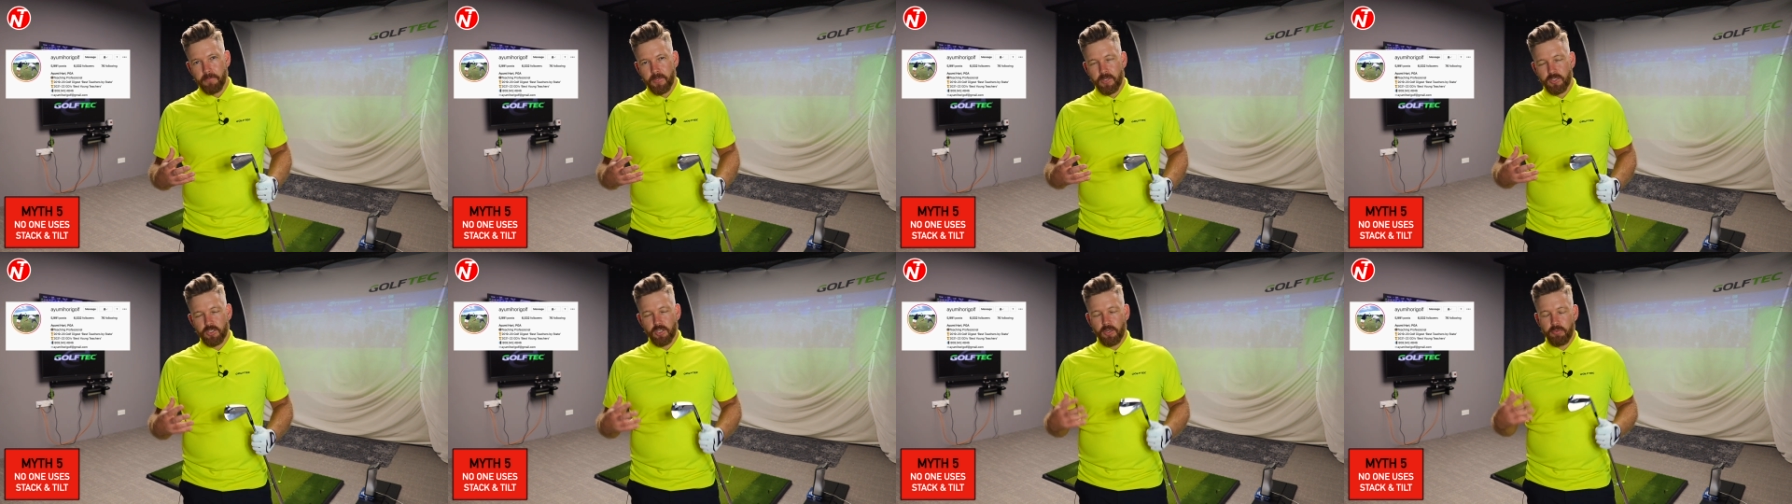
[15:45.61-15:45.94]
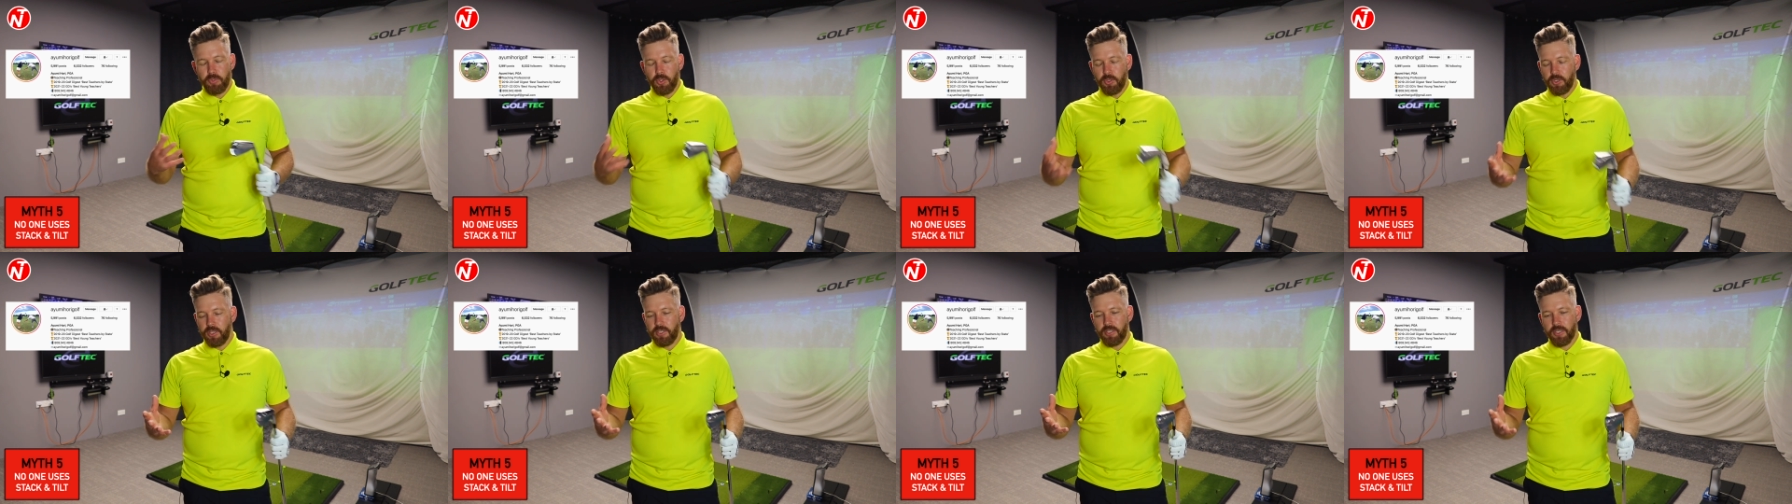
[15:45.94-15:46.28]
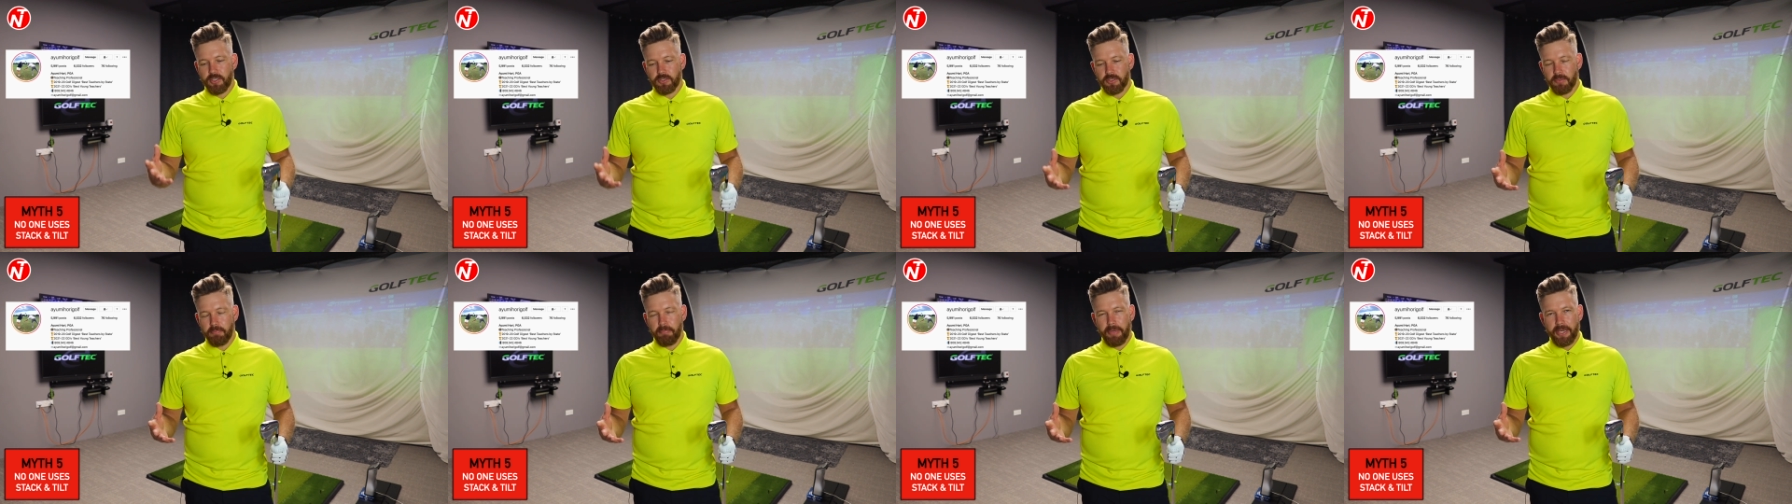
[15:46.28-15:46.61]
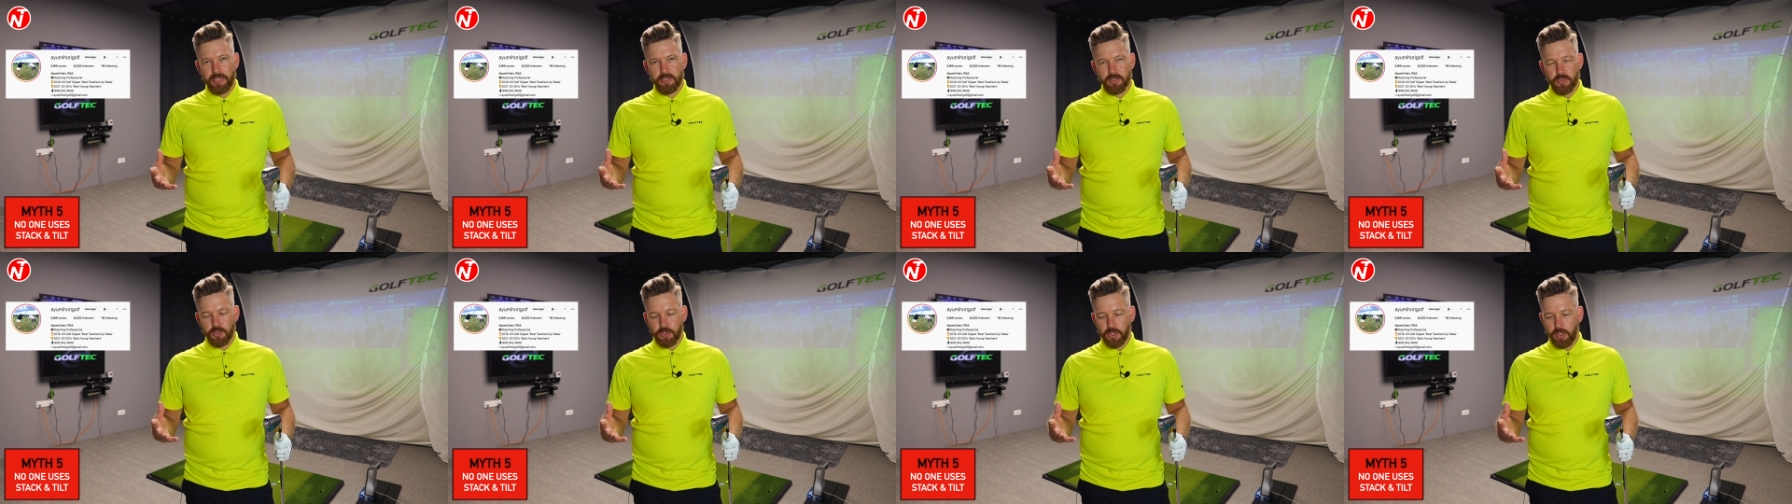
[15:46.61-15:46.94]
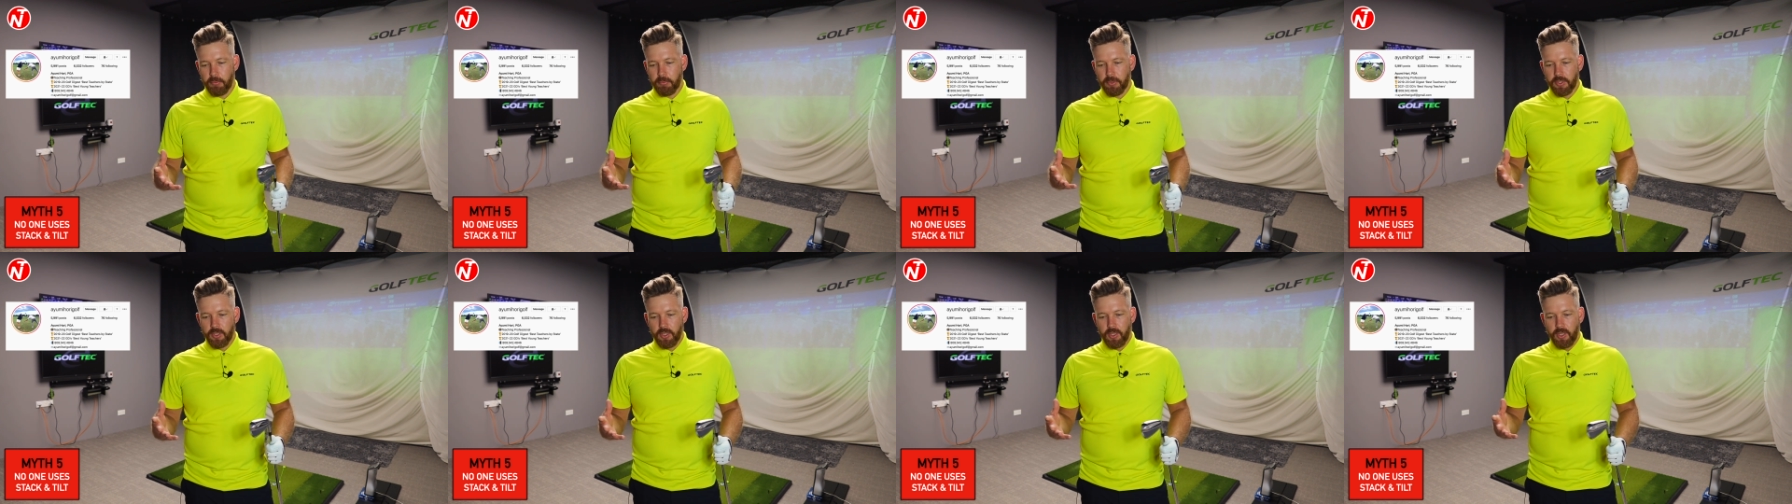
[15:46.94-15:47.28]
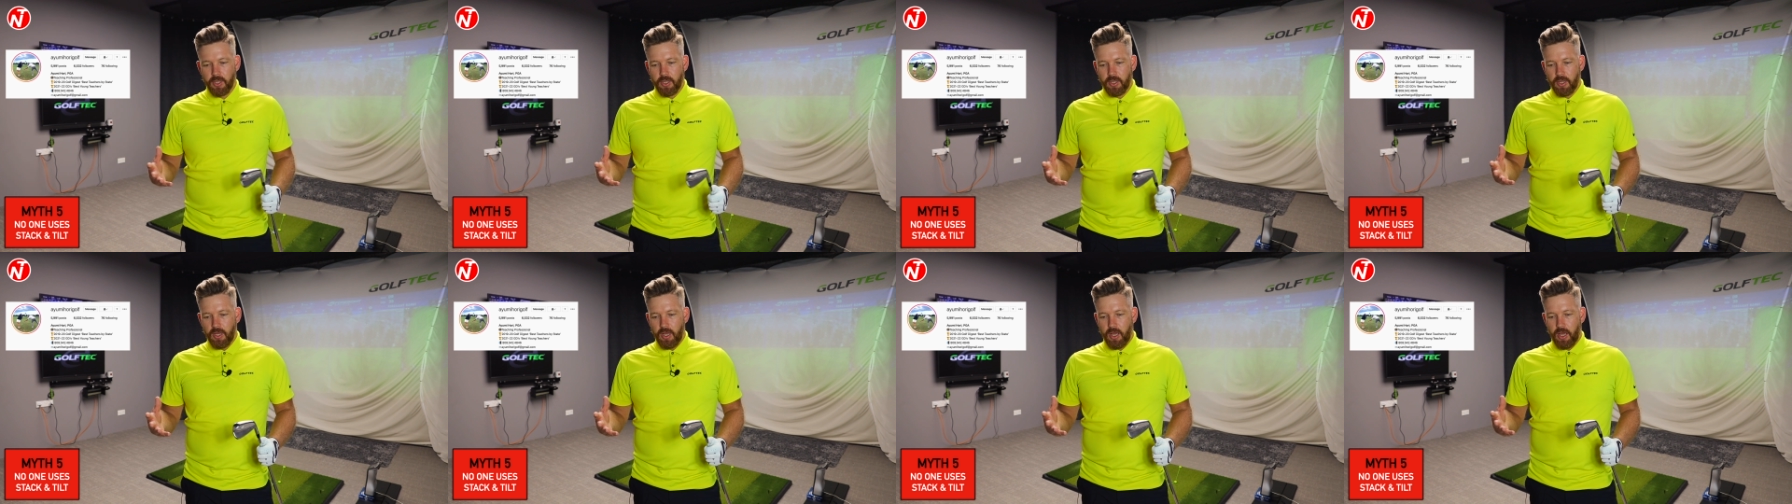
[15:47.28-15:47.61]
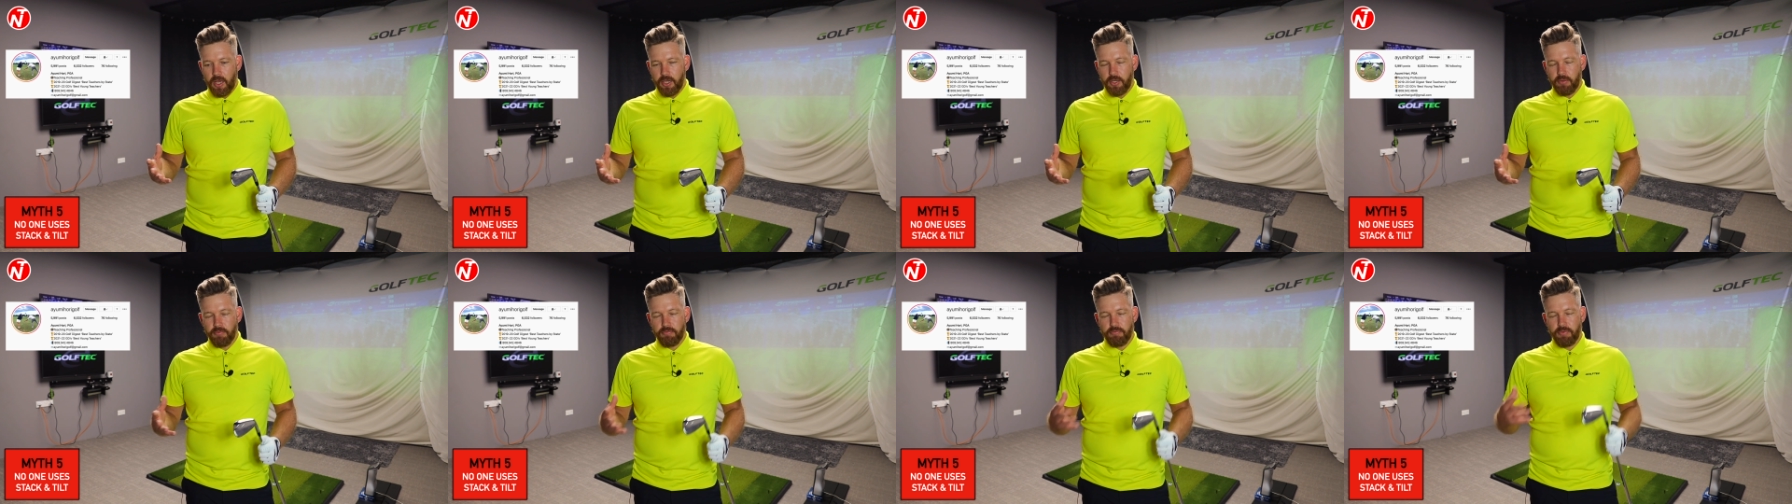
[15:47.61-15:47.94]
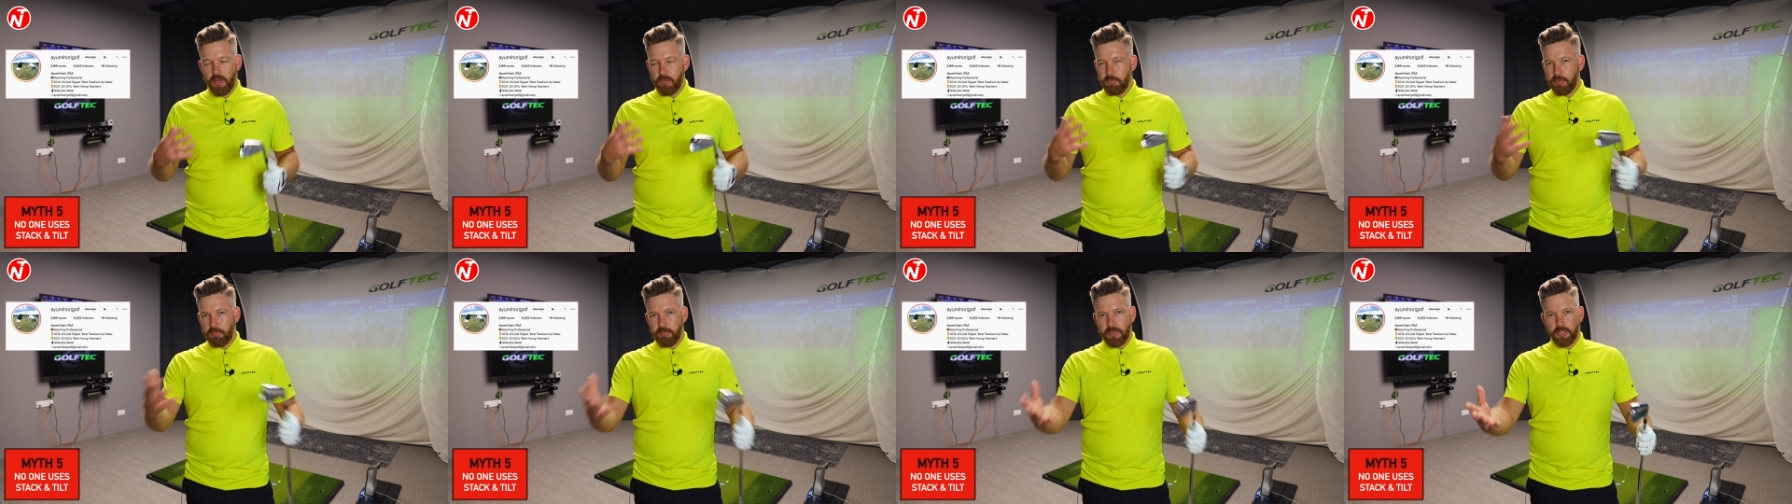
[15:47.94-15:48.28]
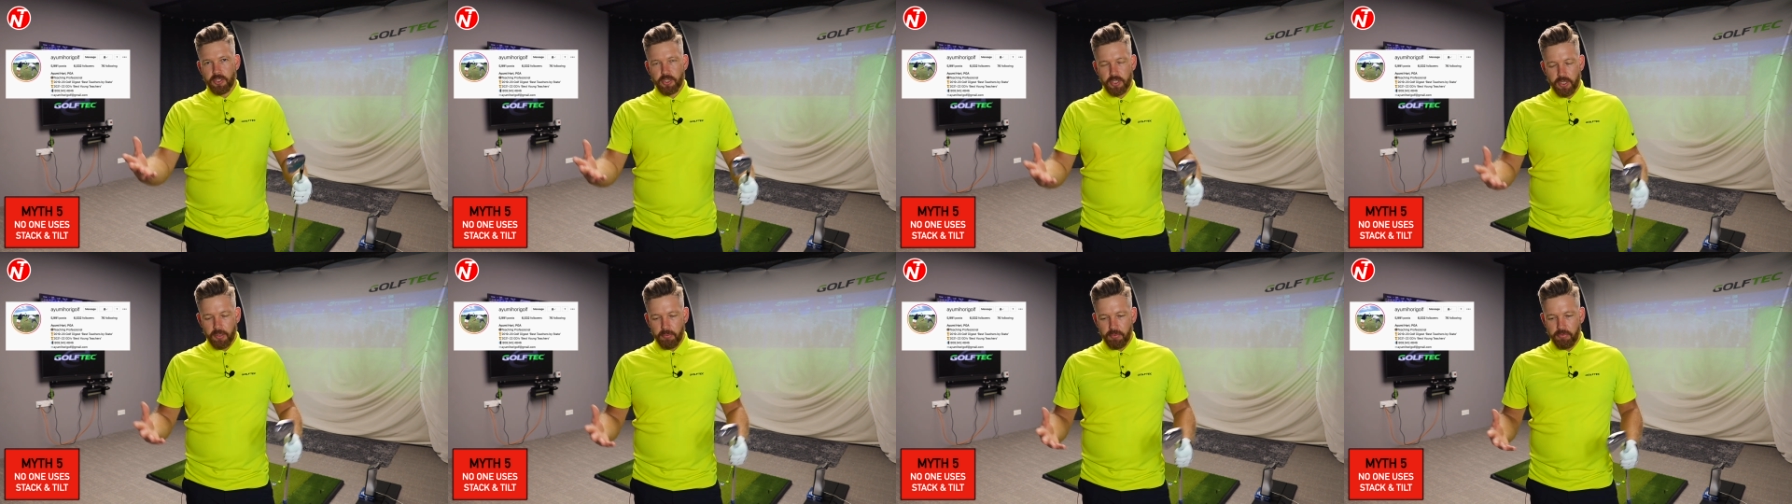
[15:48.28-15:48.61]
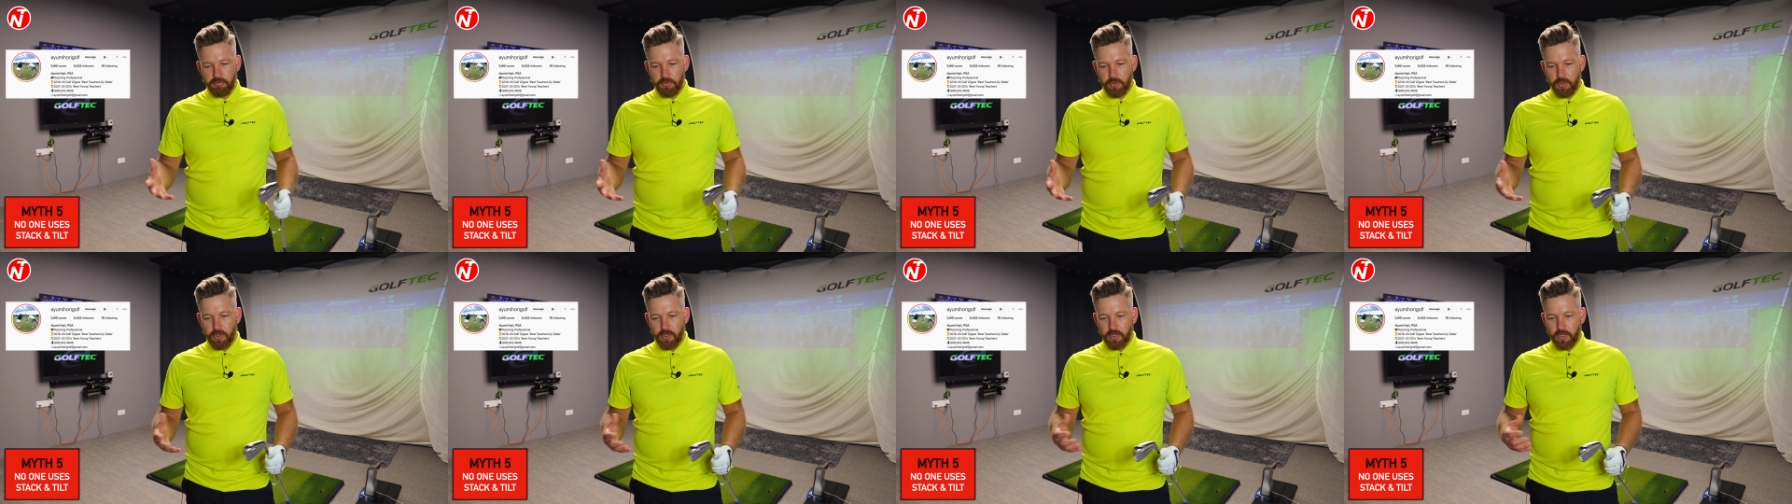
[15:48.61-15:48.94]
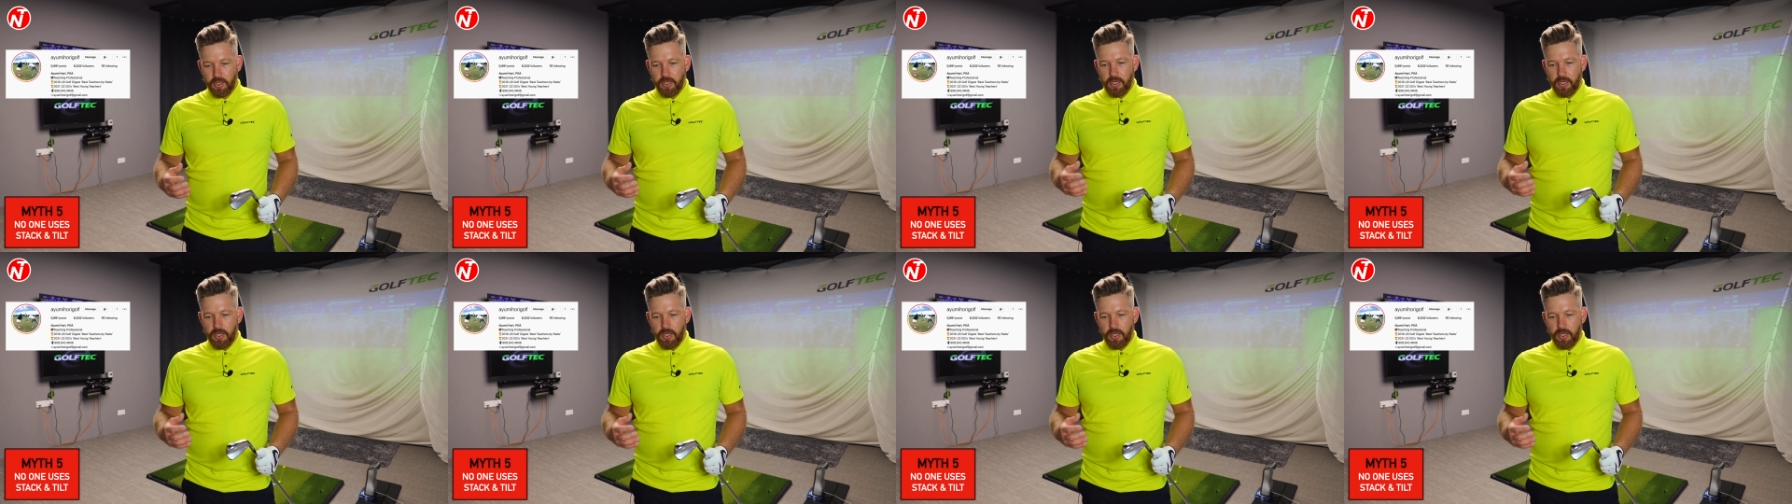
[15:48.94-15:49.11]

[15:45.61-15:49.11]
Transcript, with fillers: So Yumi does an amazing job. Uh, you've heard me mention her before.